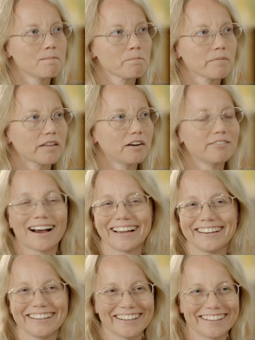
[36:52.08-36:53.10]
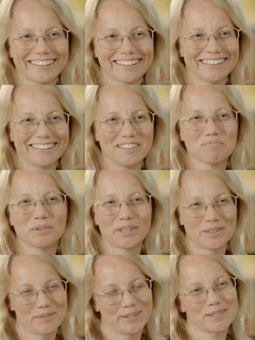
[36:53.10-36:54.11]
kind of ideal
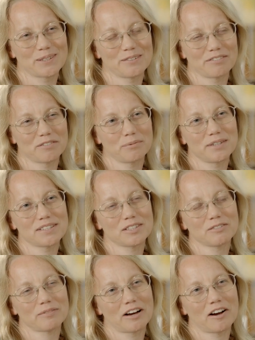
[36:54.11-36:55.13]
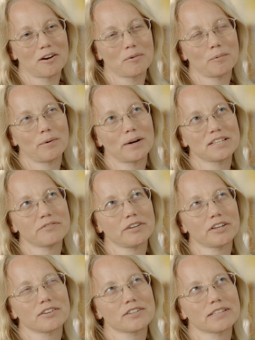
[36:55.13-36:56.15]
embodiments of, of wisdom, uh, wise
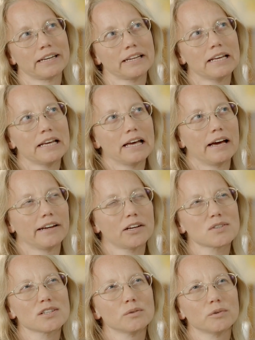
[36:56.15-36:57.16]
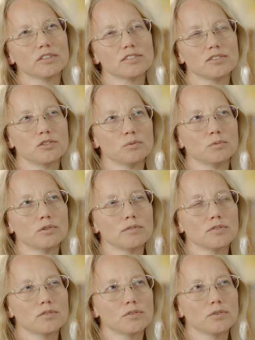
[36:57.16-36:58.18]
figures. And, and I also wanted to
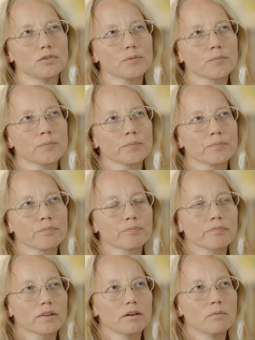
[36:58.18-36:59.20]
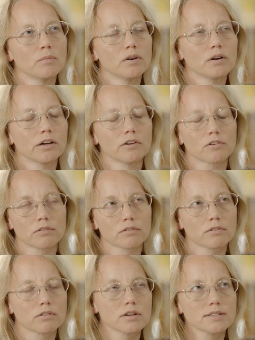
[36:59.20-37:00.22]
move to a more kind
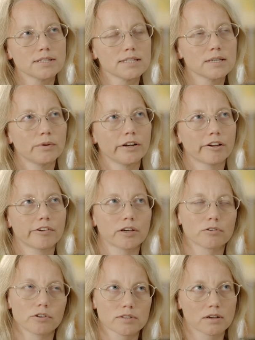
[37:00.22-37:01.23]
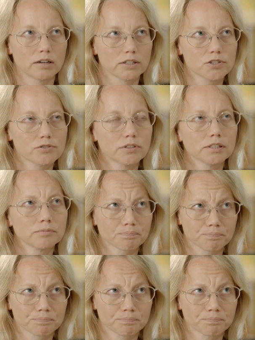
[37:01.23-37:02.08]
of cross-disciplinary and cross-cultural